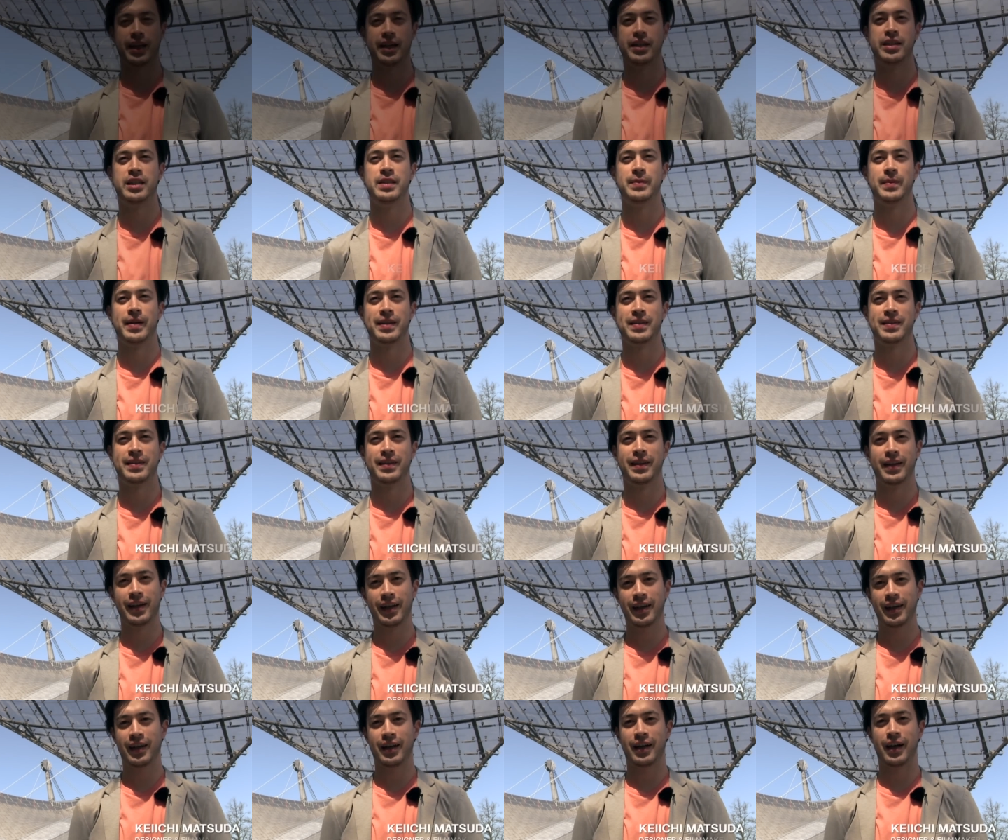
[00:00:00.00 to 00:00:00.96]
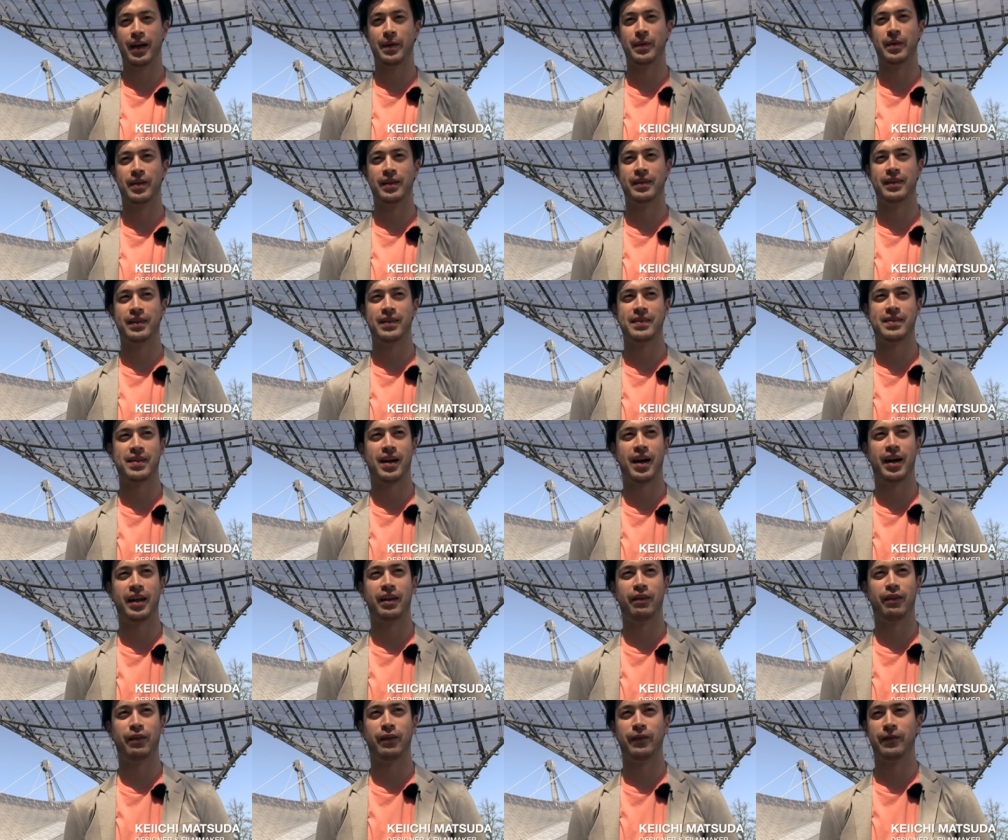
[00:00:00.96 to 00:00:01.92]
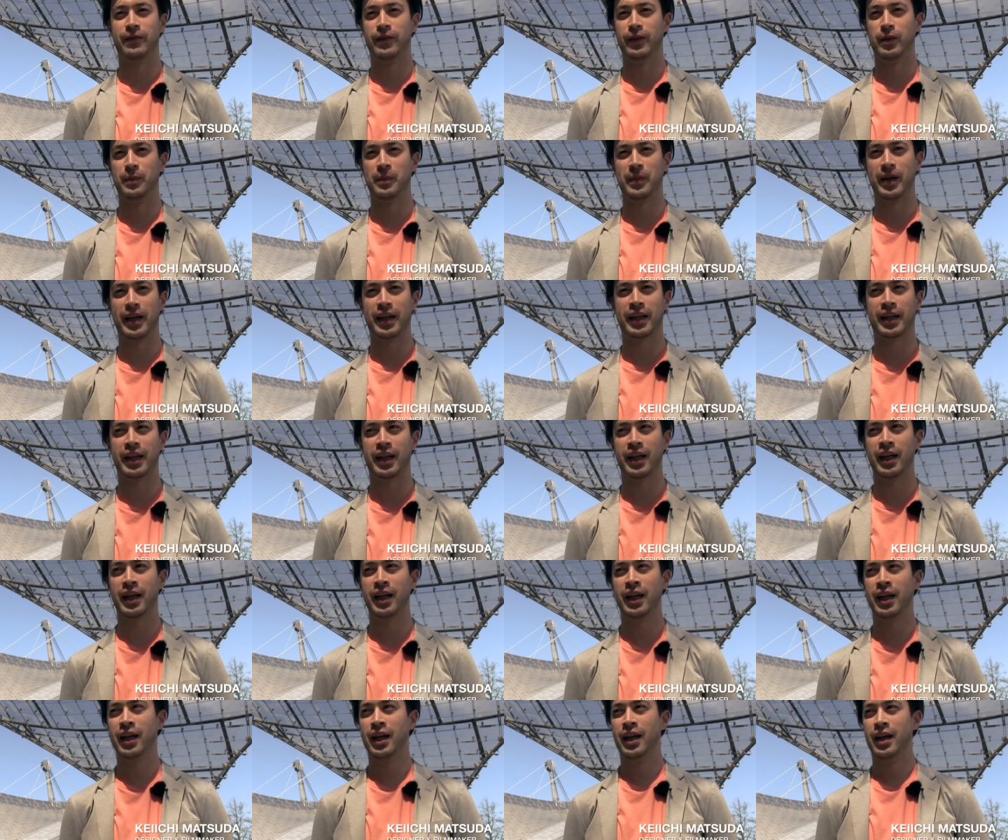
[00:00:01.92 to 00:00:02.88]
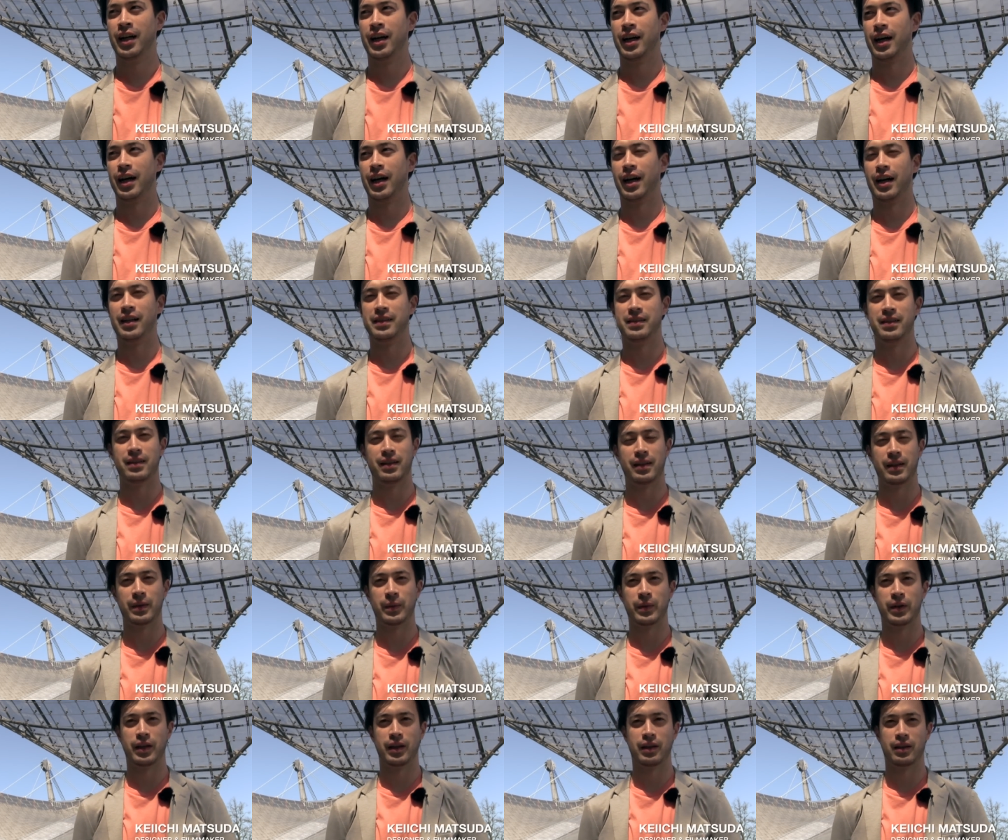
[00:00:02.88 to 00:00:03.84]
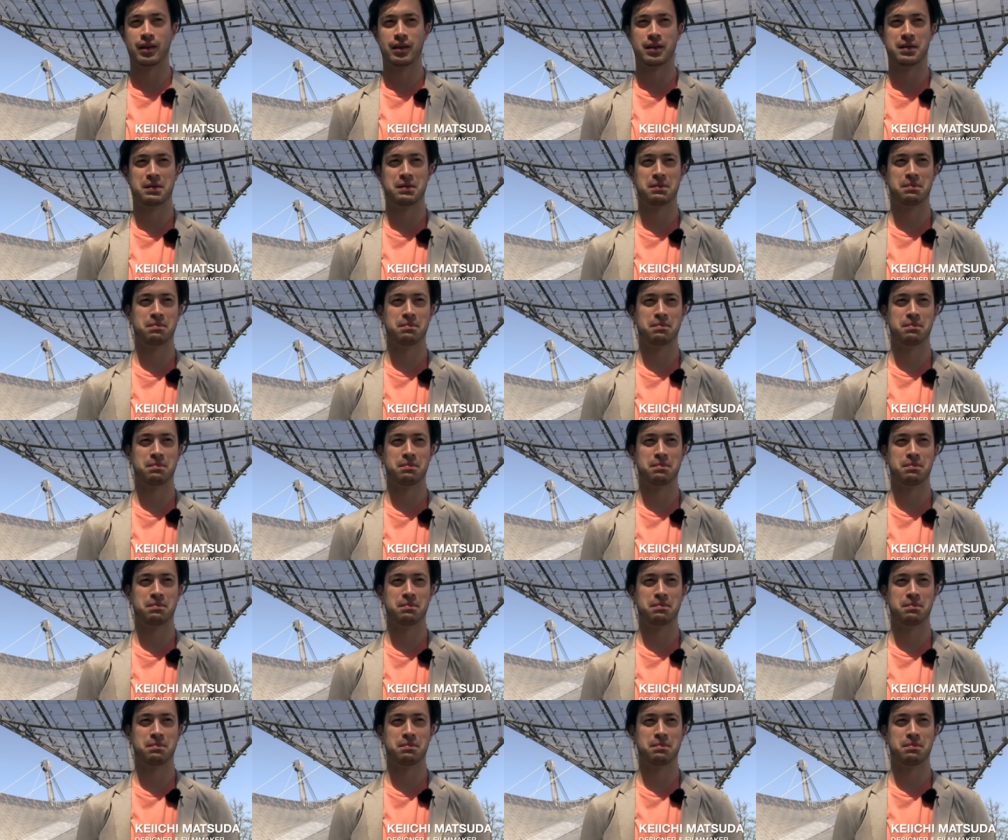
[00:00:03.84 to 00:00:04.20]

Keiichi Matsuda. I'm a designer and filmmaker uh, dealing with